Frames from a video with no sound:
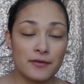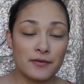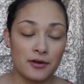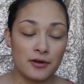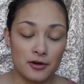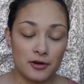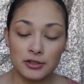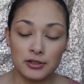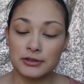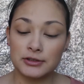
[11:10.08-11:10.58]

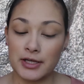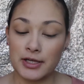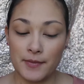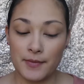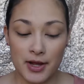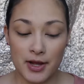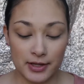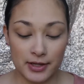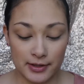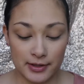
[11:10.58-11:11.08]
all-time
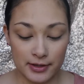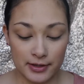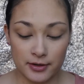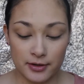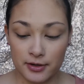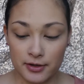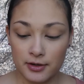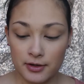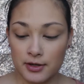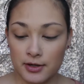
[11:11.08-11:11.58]
highlighter
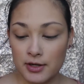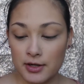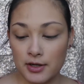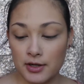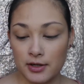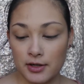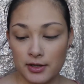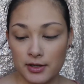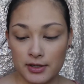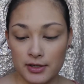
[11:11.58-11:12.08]

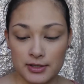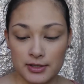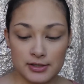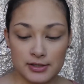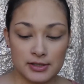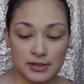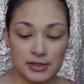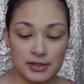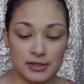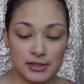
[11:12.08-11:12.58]
is
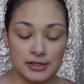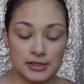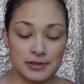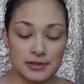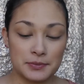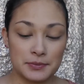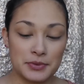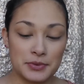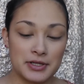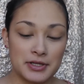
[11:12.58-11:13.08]
this
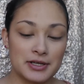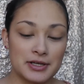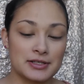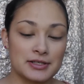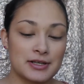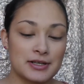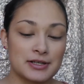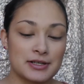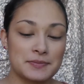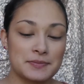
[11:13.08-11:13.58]
Because
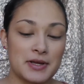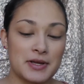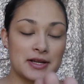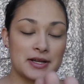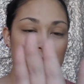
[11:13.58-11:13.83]
Cosmetics